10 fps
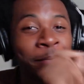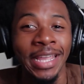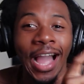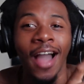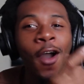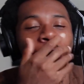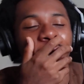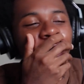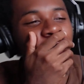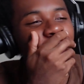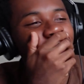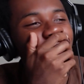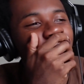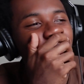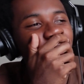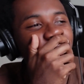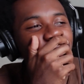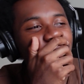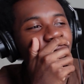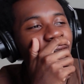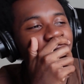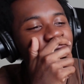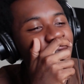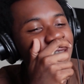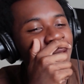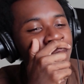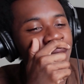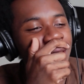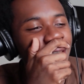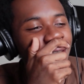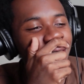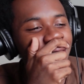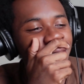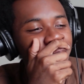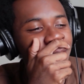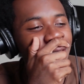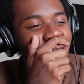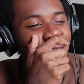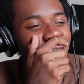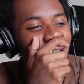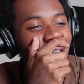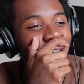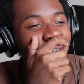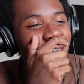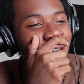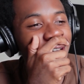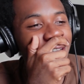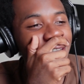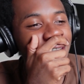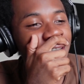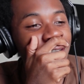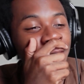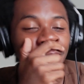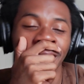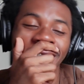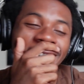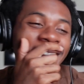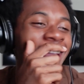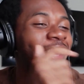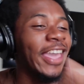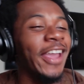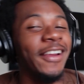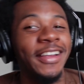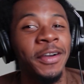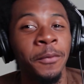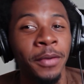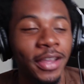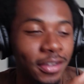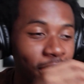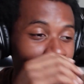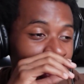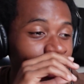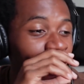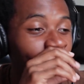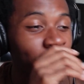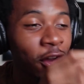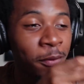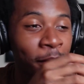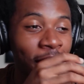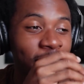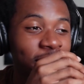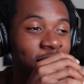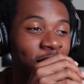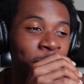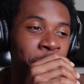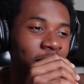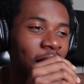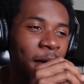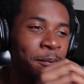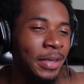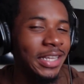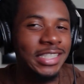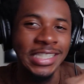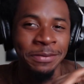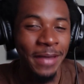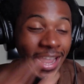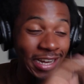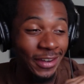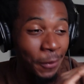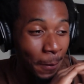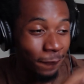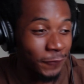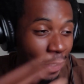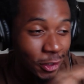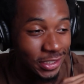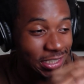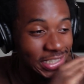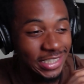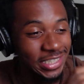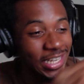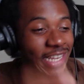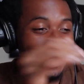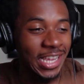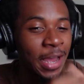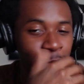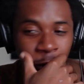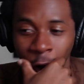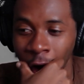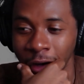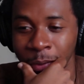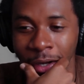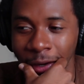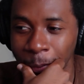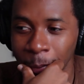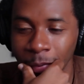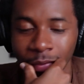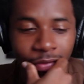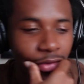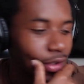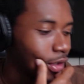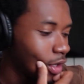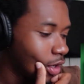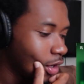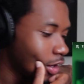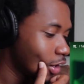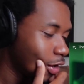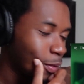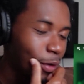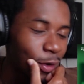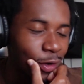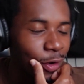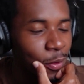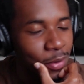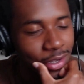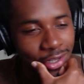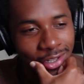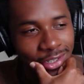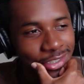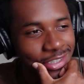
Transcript: Oh, yo. I feel like that beat carried him, bro. I ain't gonna lie. Well, it ain't carry him, but he going off by himself. But that beat just made the verses 10 times harder, bro. Oh, bro. Oh, my gosh.